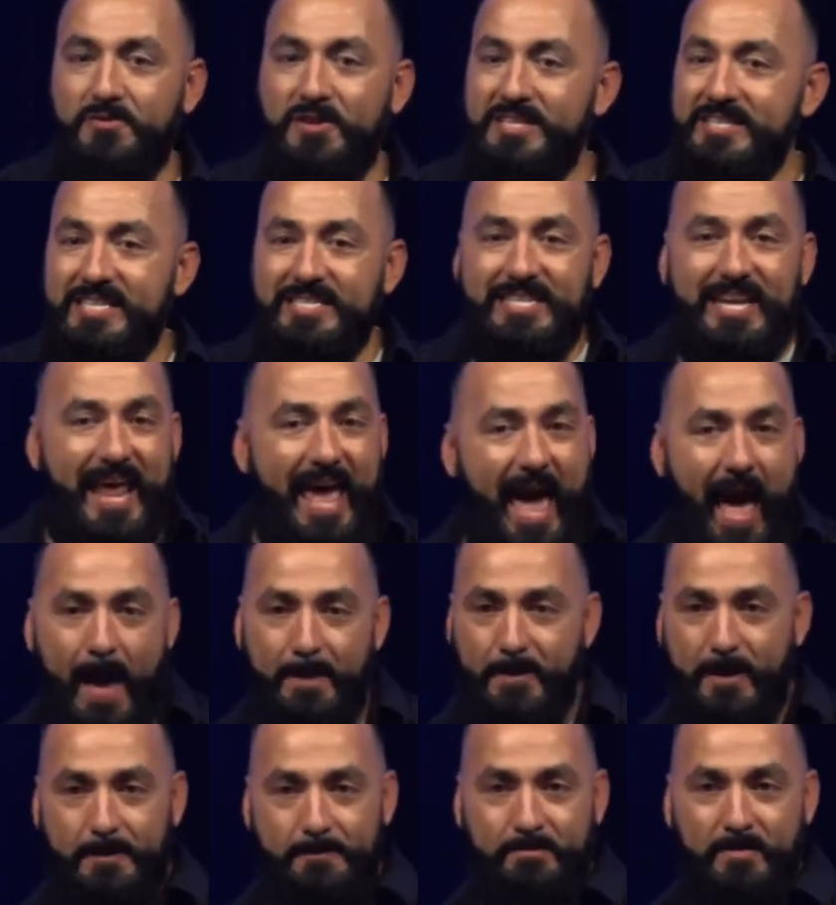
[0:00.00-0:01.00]
this isn't a
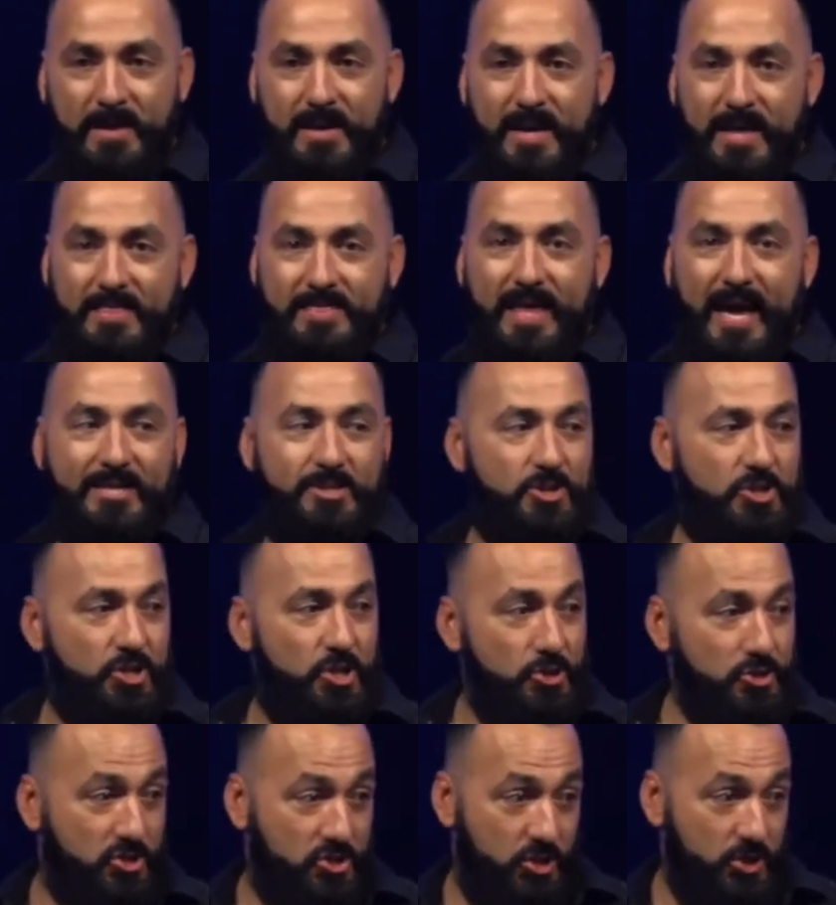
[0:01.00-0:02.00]
habit that you're
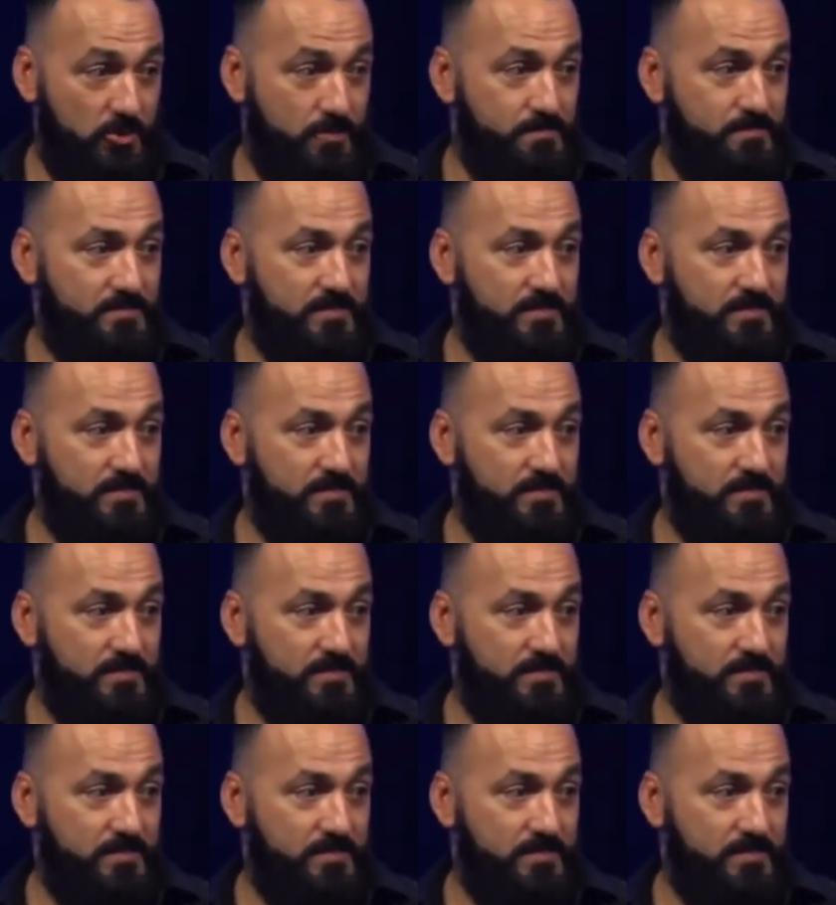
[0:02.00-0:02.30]
used to,